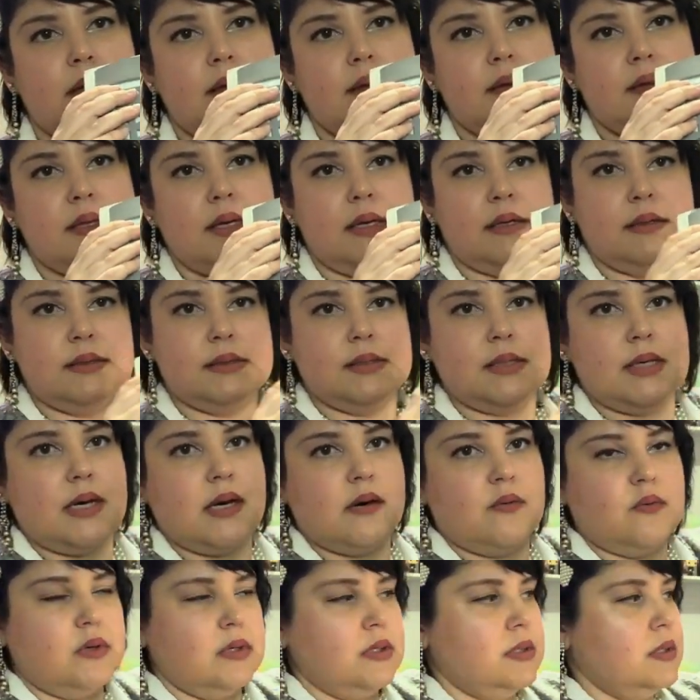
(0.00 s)
that's
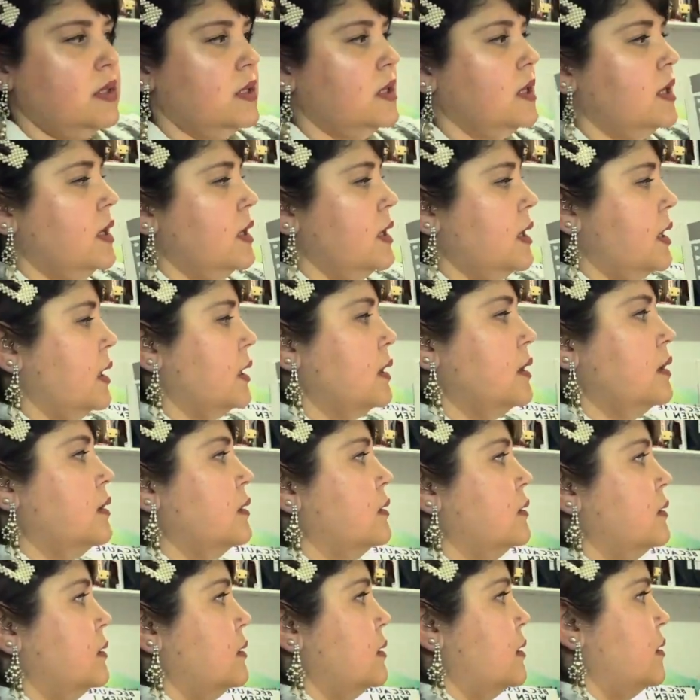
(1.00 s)
that one. And I
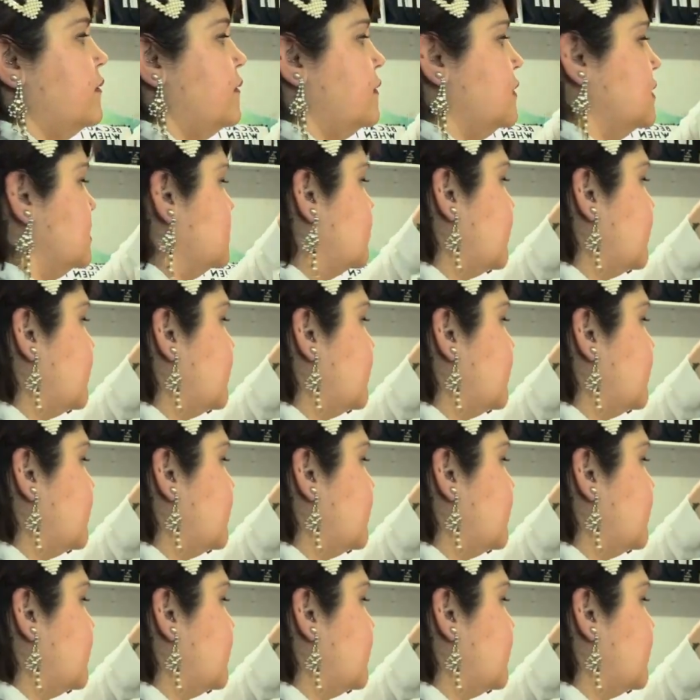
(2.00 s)
love this